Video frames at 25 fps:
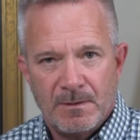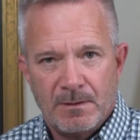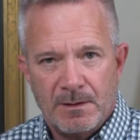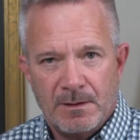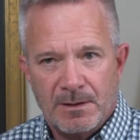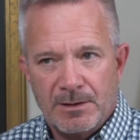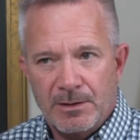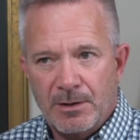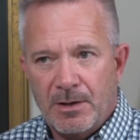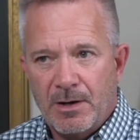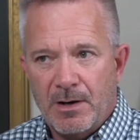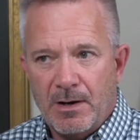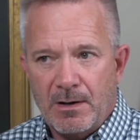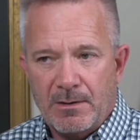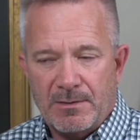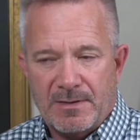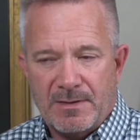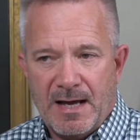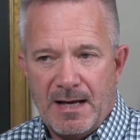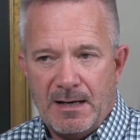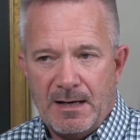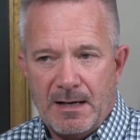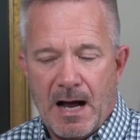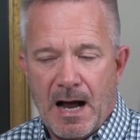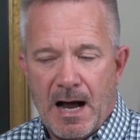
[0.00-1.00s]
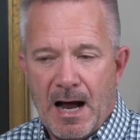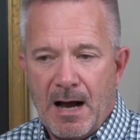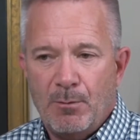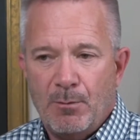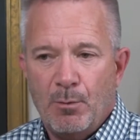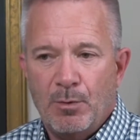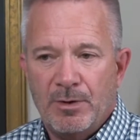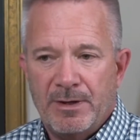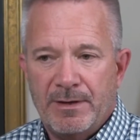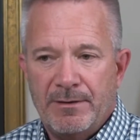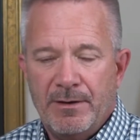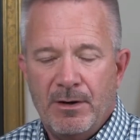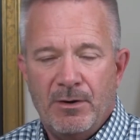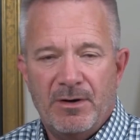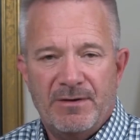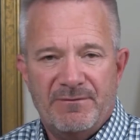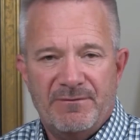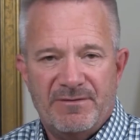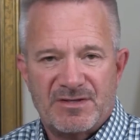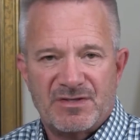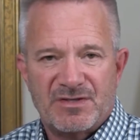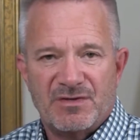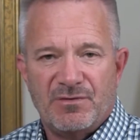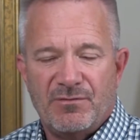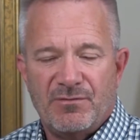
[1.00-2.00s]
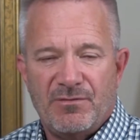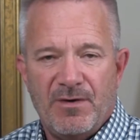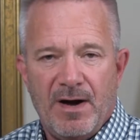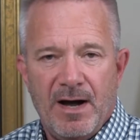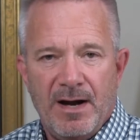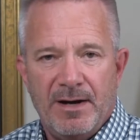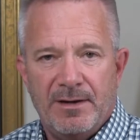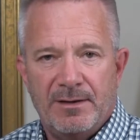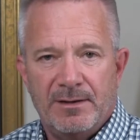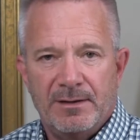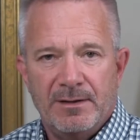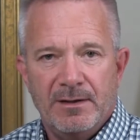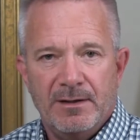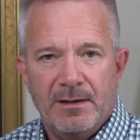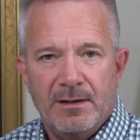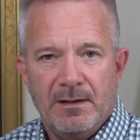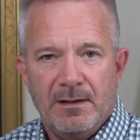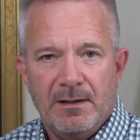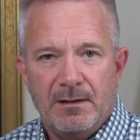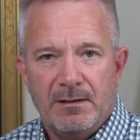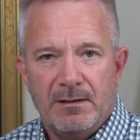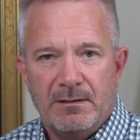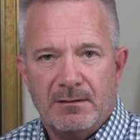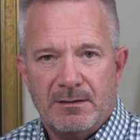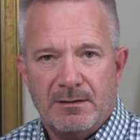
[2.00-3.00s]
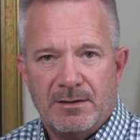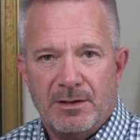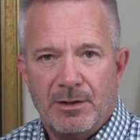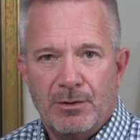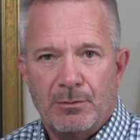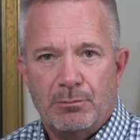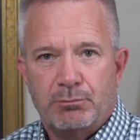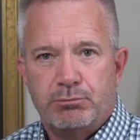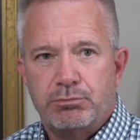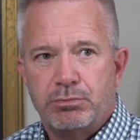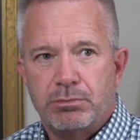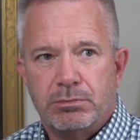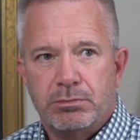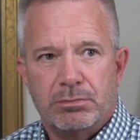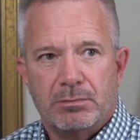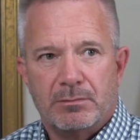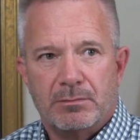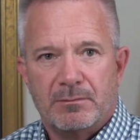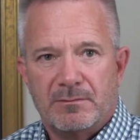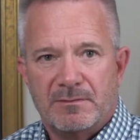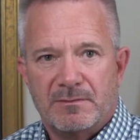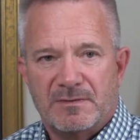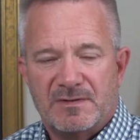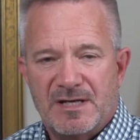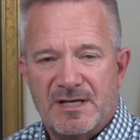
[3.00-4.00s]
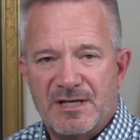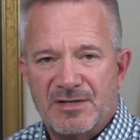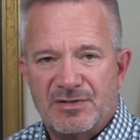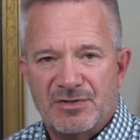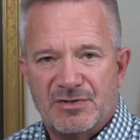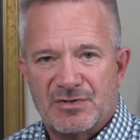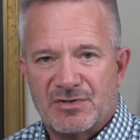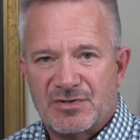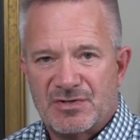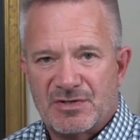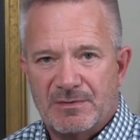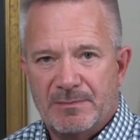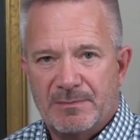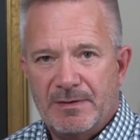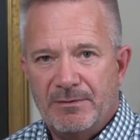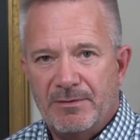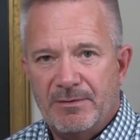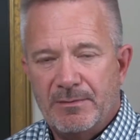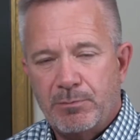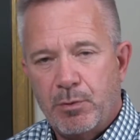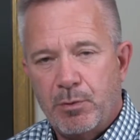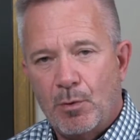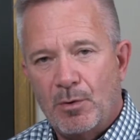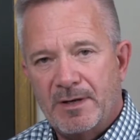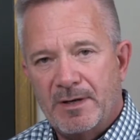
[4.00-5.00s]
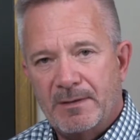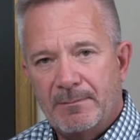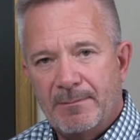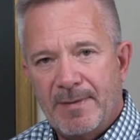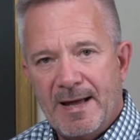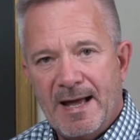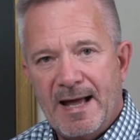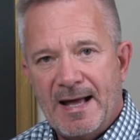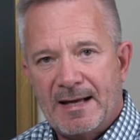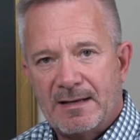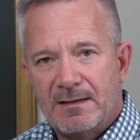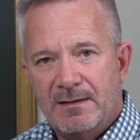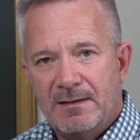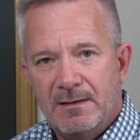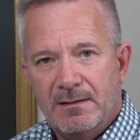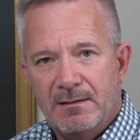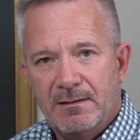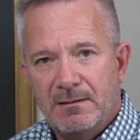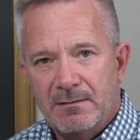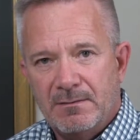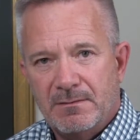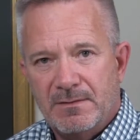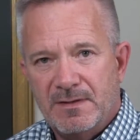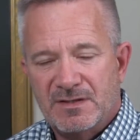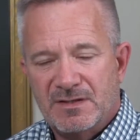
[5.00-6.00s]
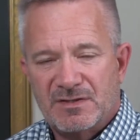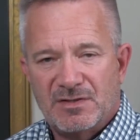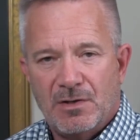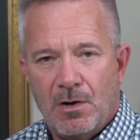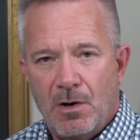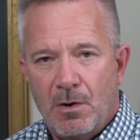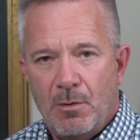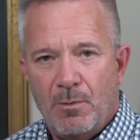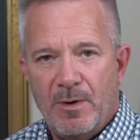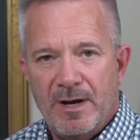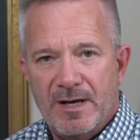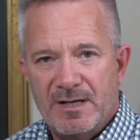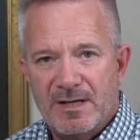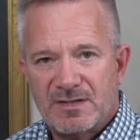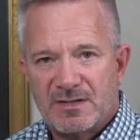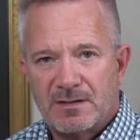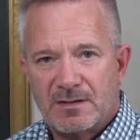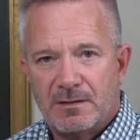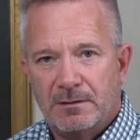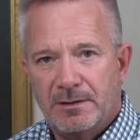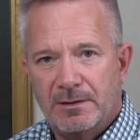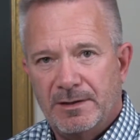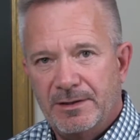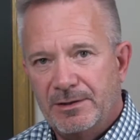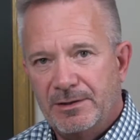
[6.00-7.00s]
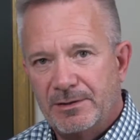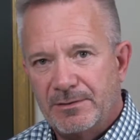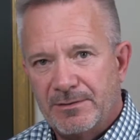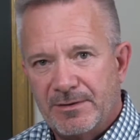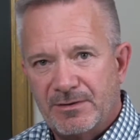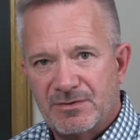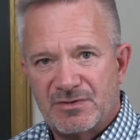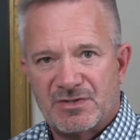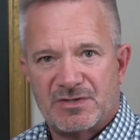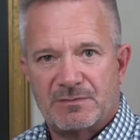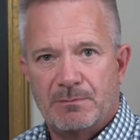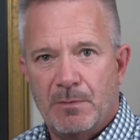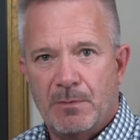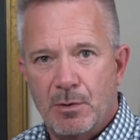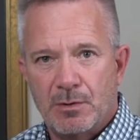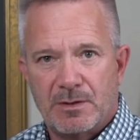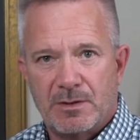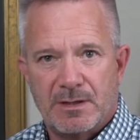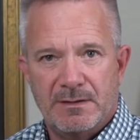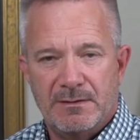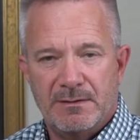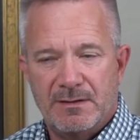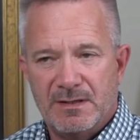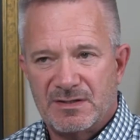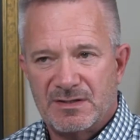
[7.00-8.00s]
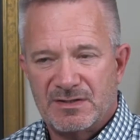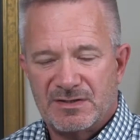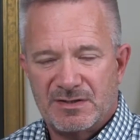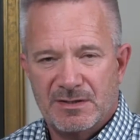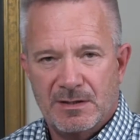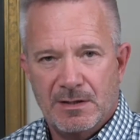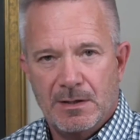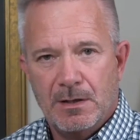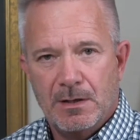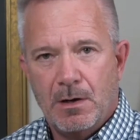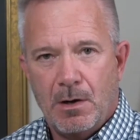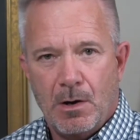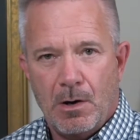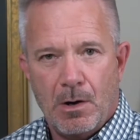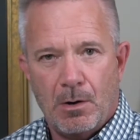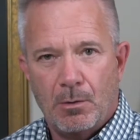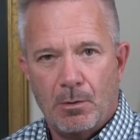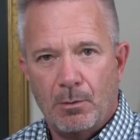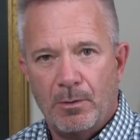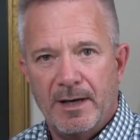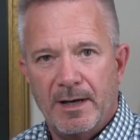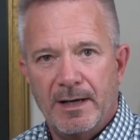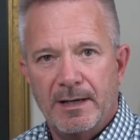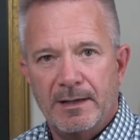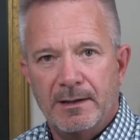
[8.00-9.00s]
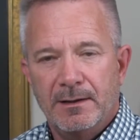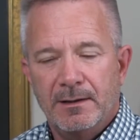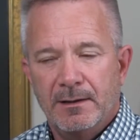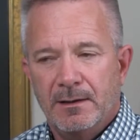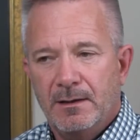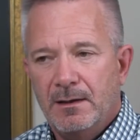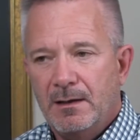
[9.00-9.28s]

You know, that I want to know if it's a fire, you know, teachers should be reporting back, this hallway is clear, there's smoke in this hallway.